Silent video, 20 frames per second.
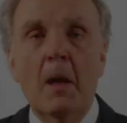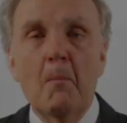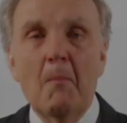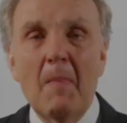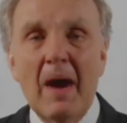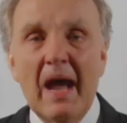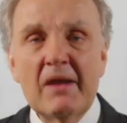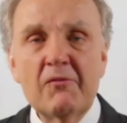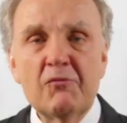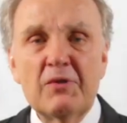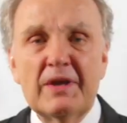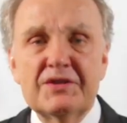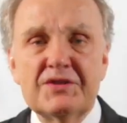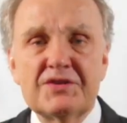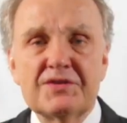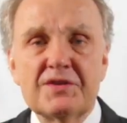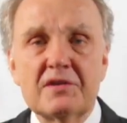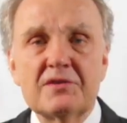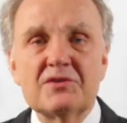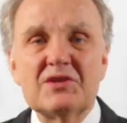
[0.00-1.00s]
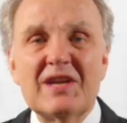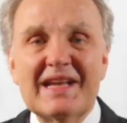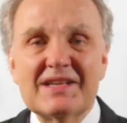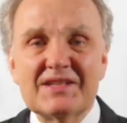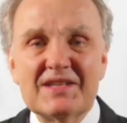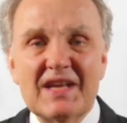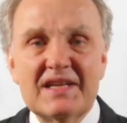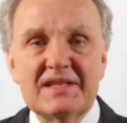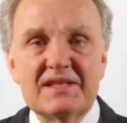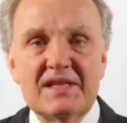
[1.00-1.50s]
My research has
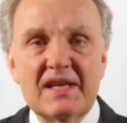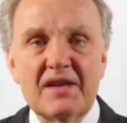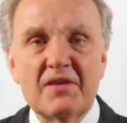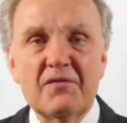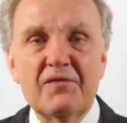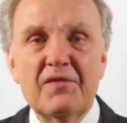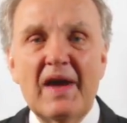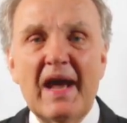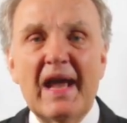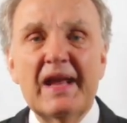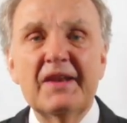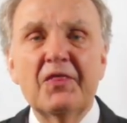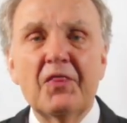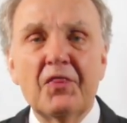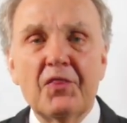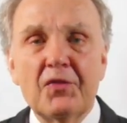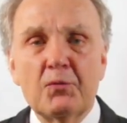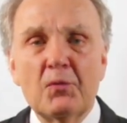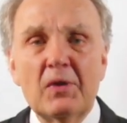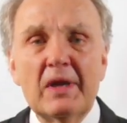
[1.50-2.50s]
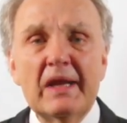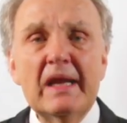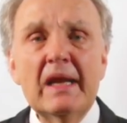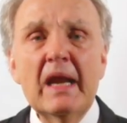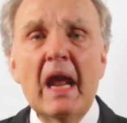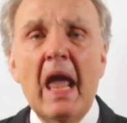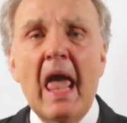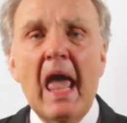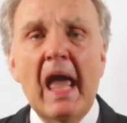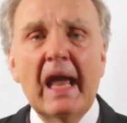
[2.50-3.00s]
identified 3
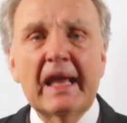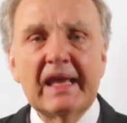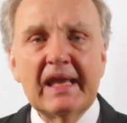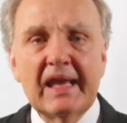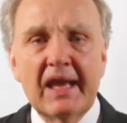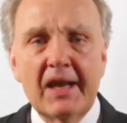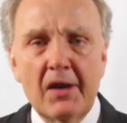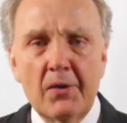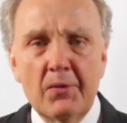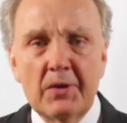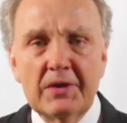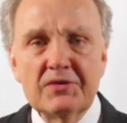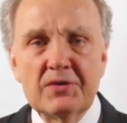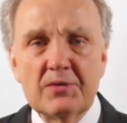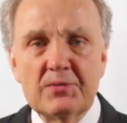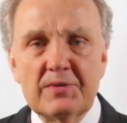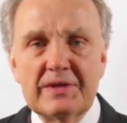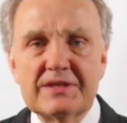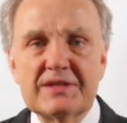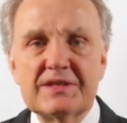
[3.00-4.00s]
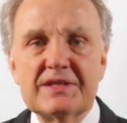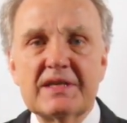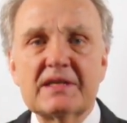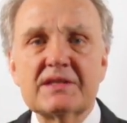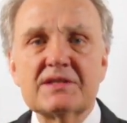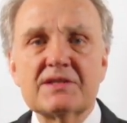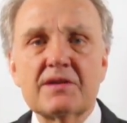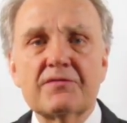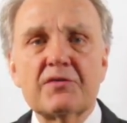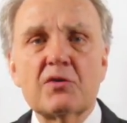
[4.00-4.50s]

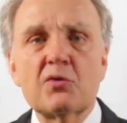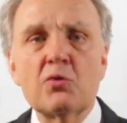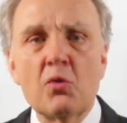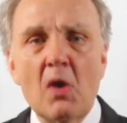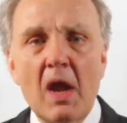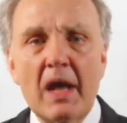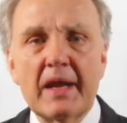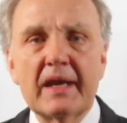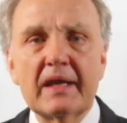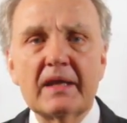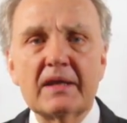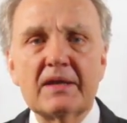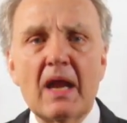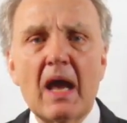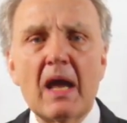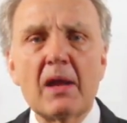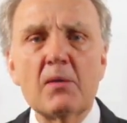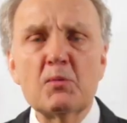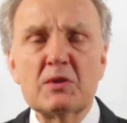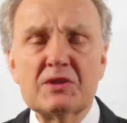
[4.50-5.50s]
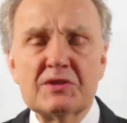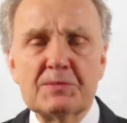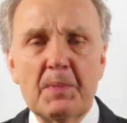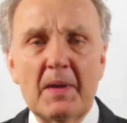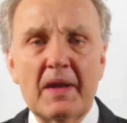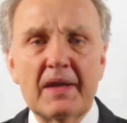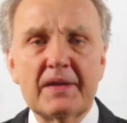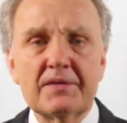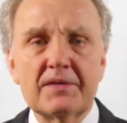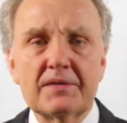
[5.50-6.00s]
characteristics of chronic
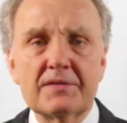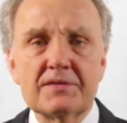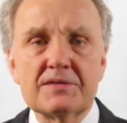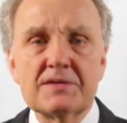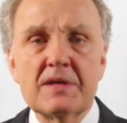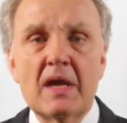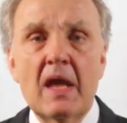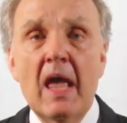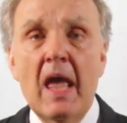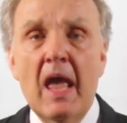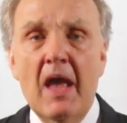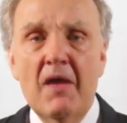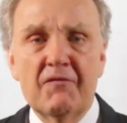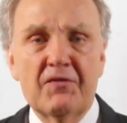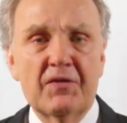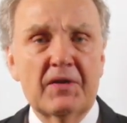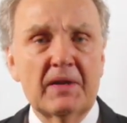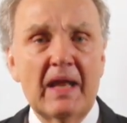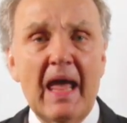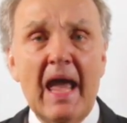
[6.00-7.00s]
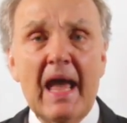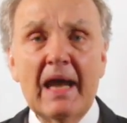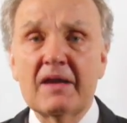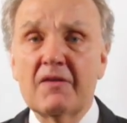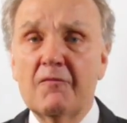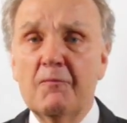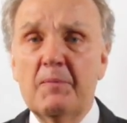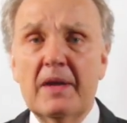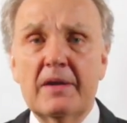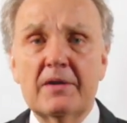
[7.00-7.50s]
non-responders, and for lack
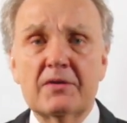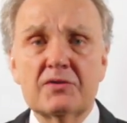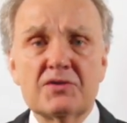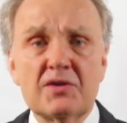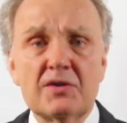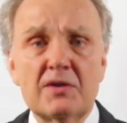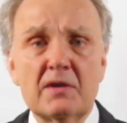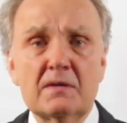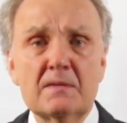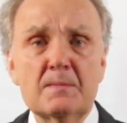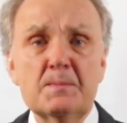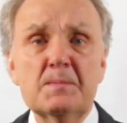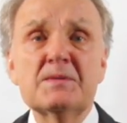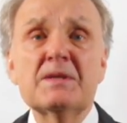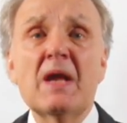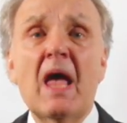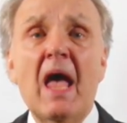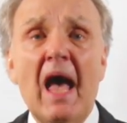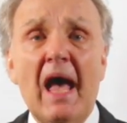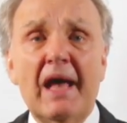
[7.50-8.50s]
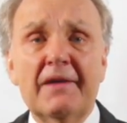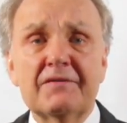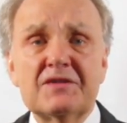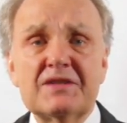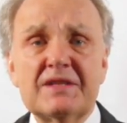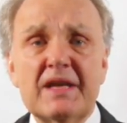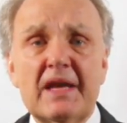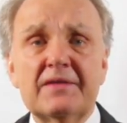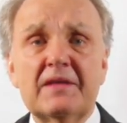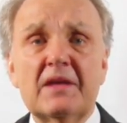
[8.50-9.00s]
of better terms, I've
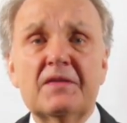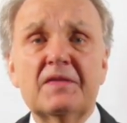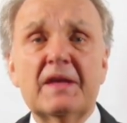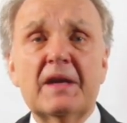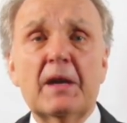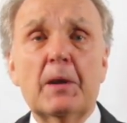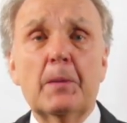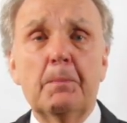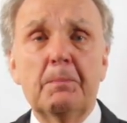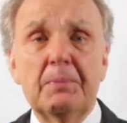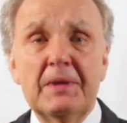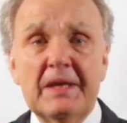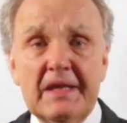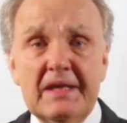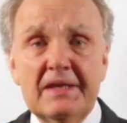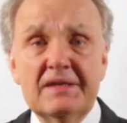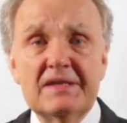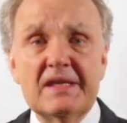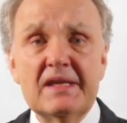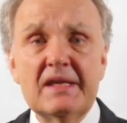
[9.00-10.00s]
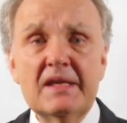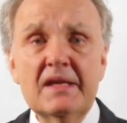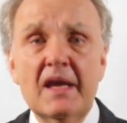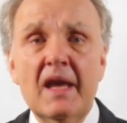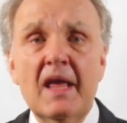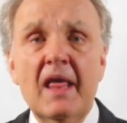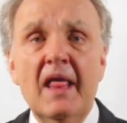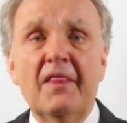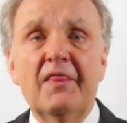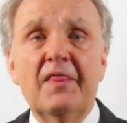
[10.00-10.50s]
said that they're PD,
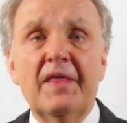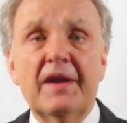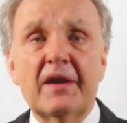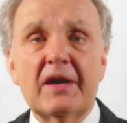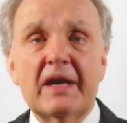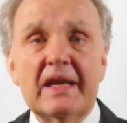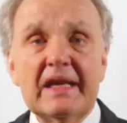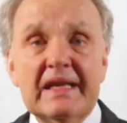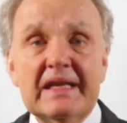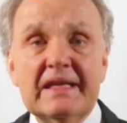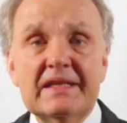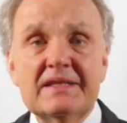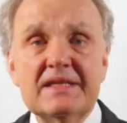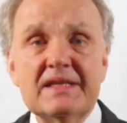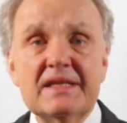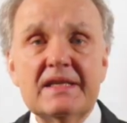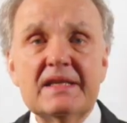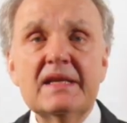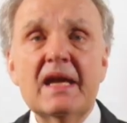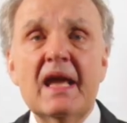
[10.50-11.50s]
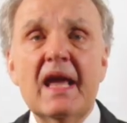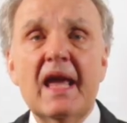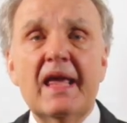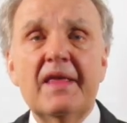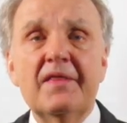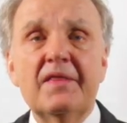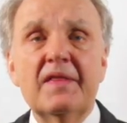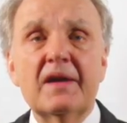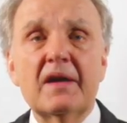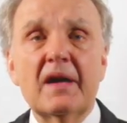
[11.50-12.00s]
they're ED,
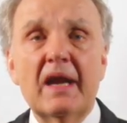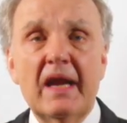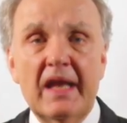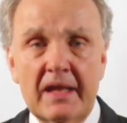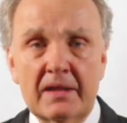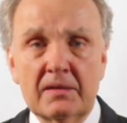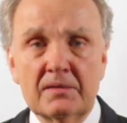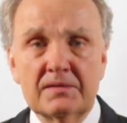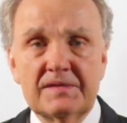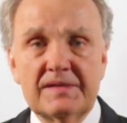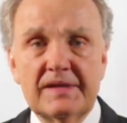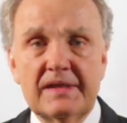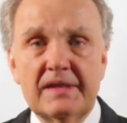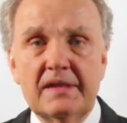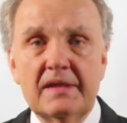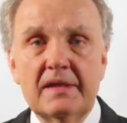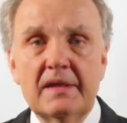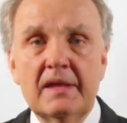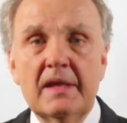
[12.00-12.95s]
and they're LD.